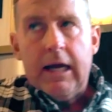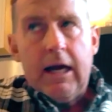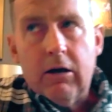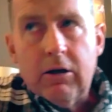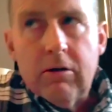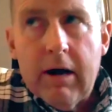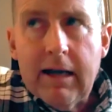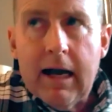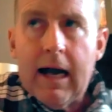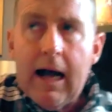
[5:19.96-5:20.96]
look, no,
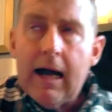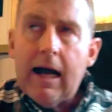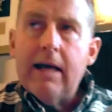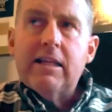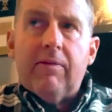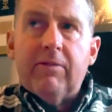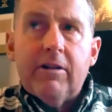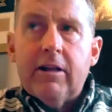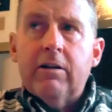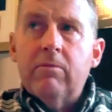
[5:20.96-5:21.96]
I definitely
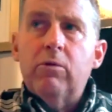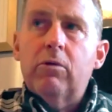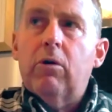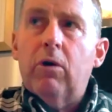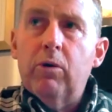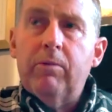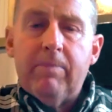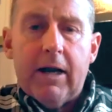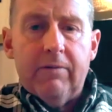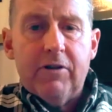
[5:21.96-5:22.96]
think the Moocall would be
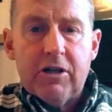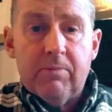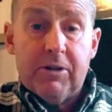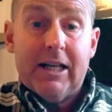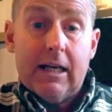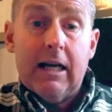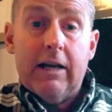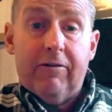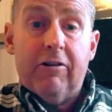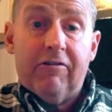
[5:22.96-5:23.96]
beneficial, particularly
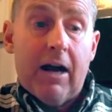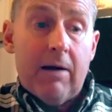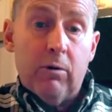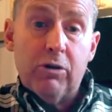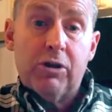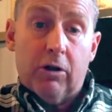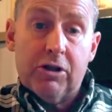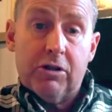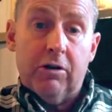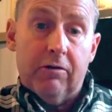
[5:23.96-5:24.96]
if you're a farmer who's not
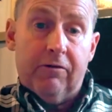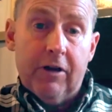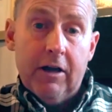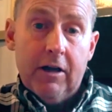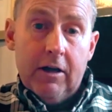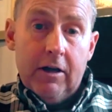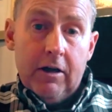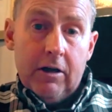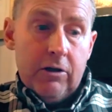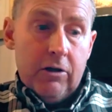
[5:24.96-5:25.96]
sort of
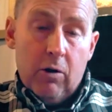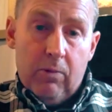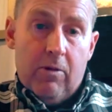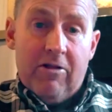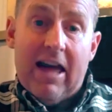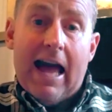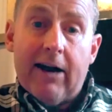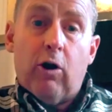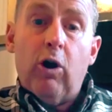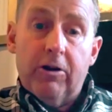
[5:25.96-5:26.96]

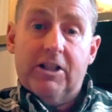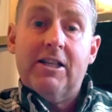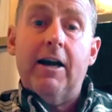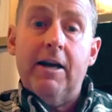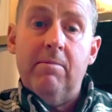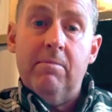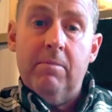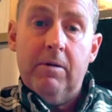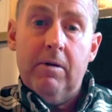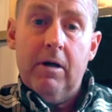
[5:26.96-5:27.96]
there all the
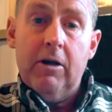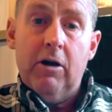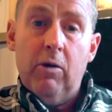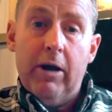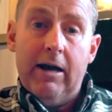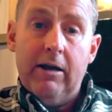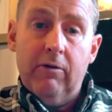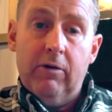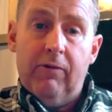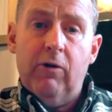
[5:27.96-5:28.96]
time.
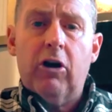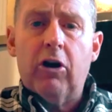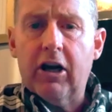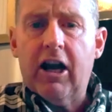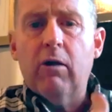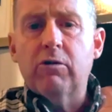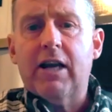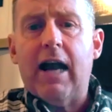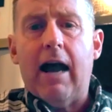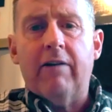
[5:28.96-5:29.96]
If you've got a lot of
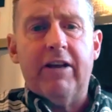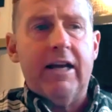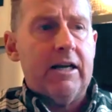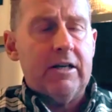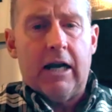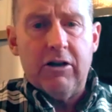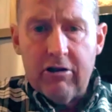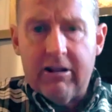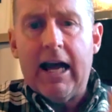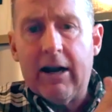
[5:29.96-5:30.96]
cows calving and
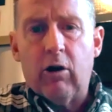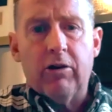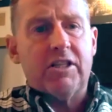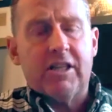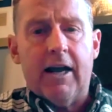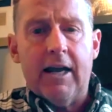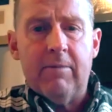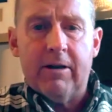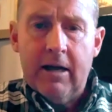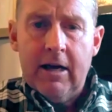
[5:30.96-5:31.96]
you're there all the
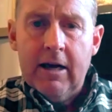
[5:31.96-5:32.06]
time, and